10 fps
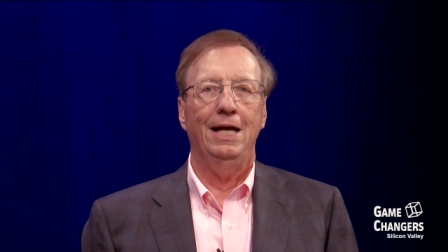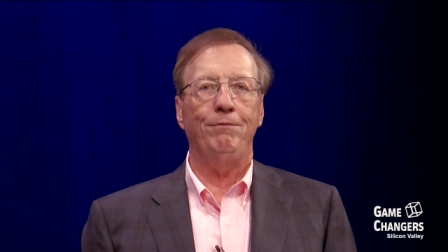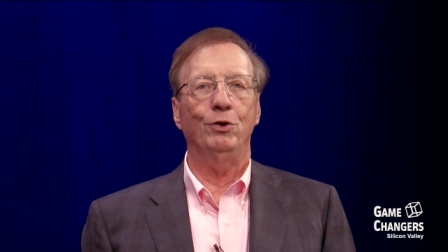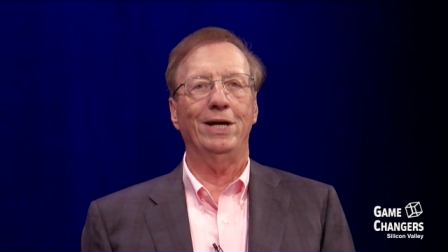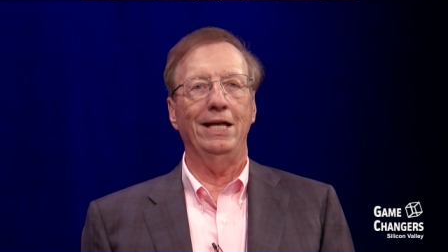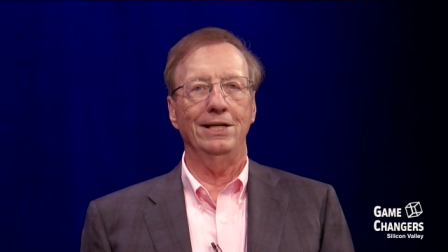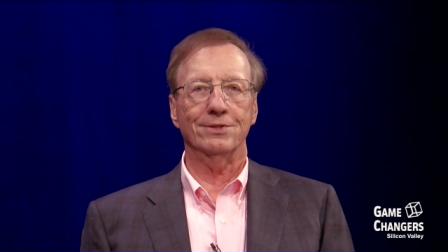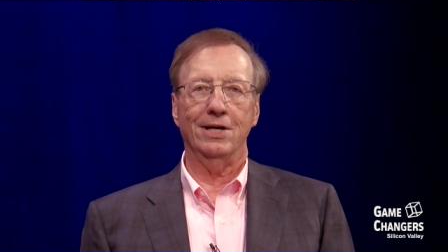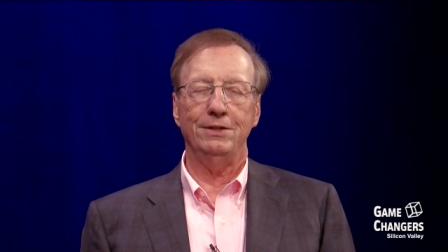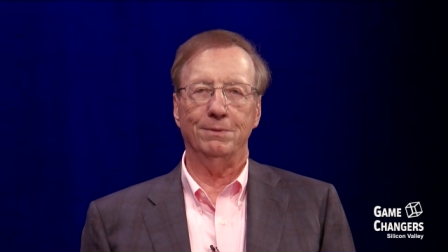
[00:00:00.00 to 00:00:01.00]
If you gain
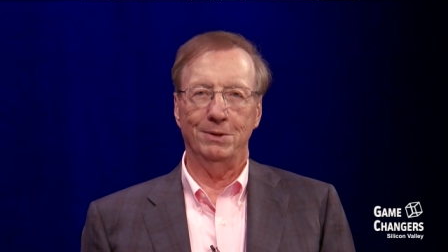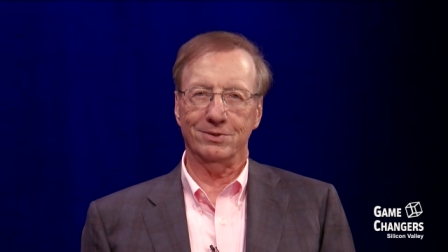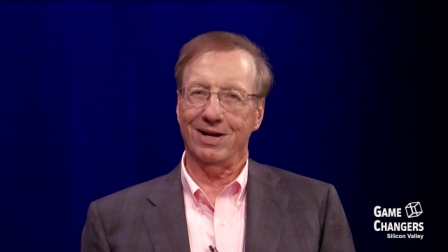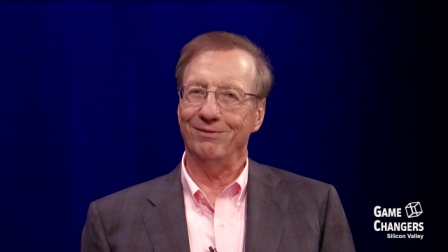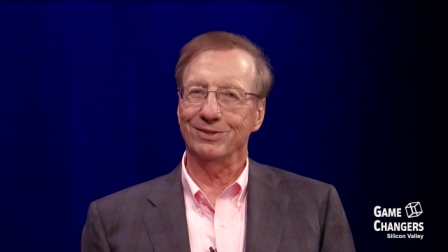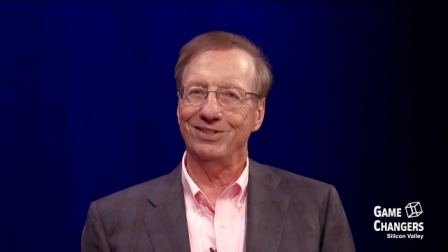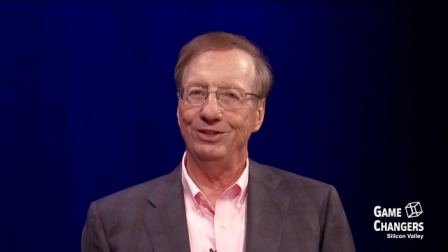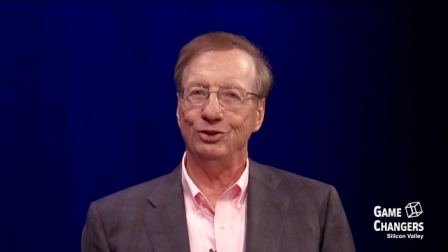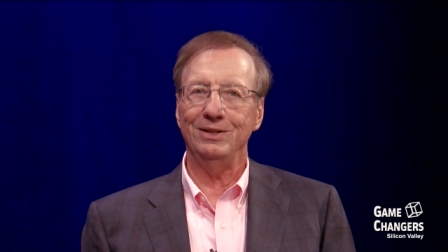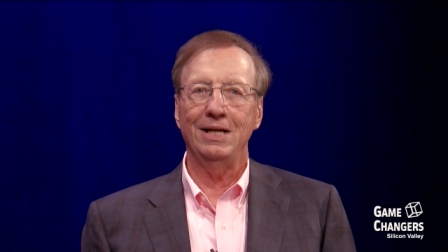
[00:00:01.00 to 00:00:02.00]
insights from this
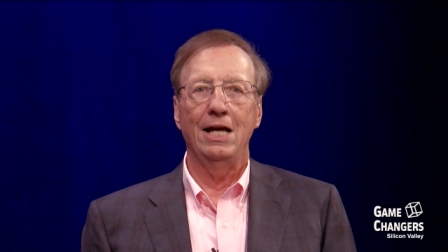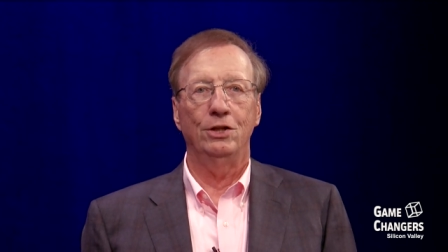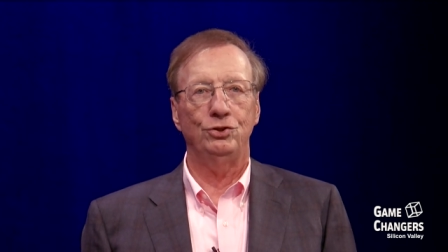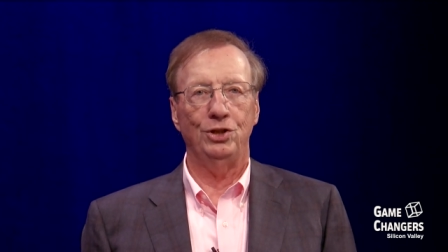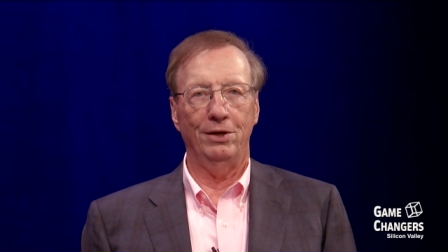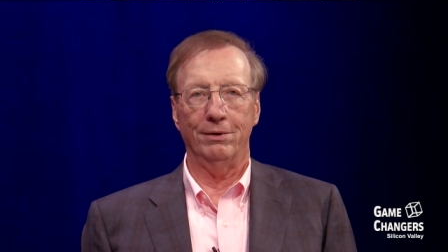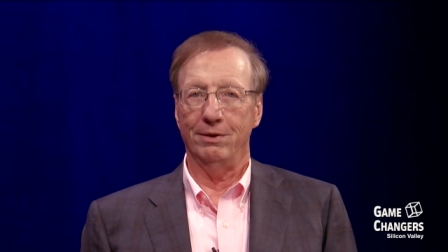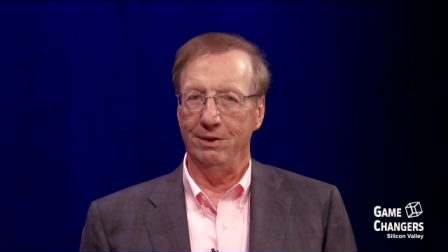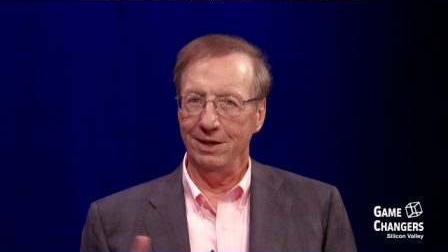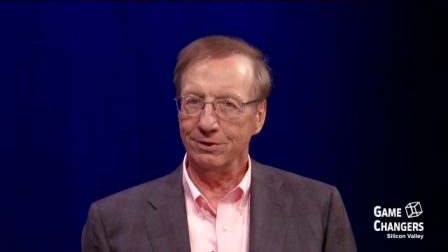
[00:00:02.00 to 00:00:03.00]
conversation, share
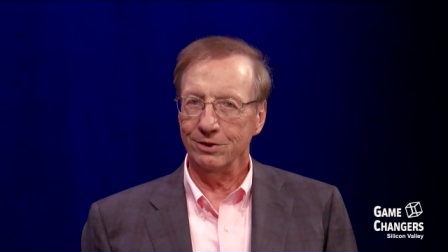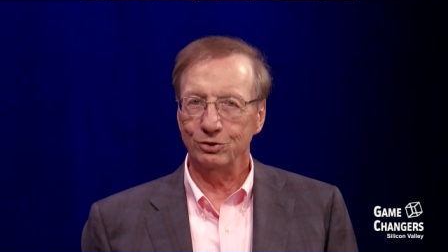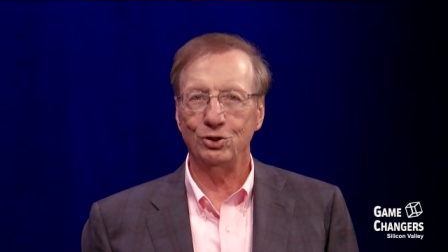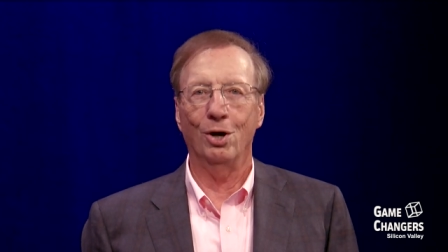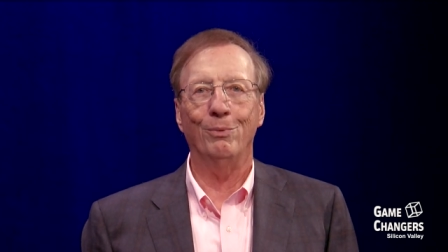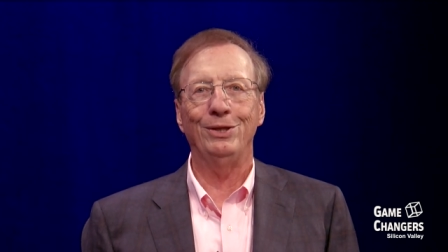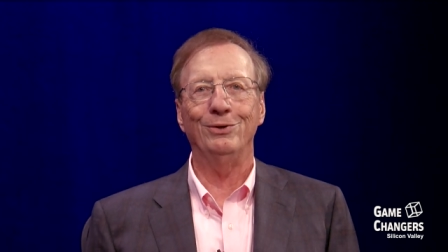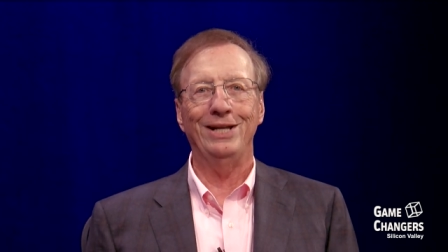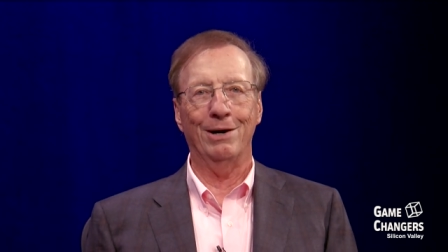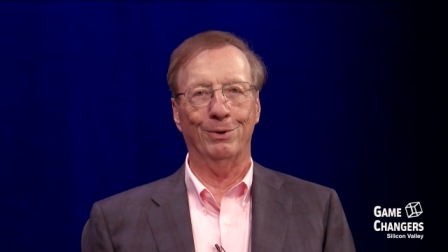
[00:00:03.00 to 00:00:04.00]
this show with
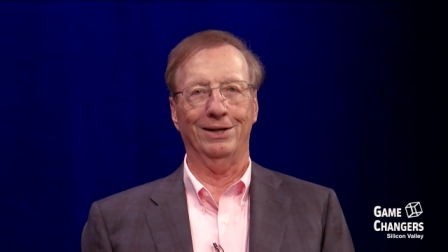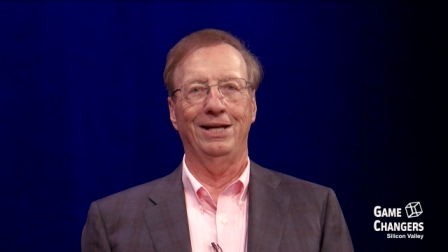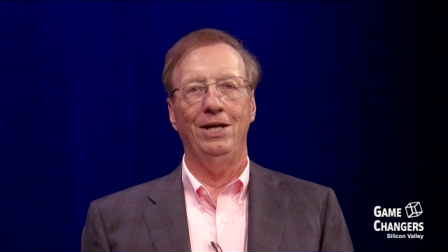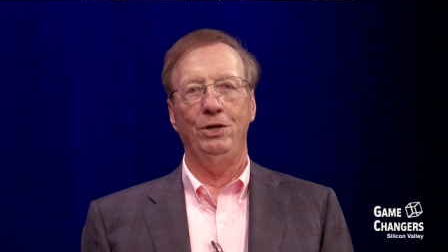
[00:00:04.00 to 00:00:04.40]
your network.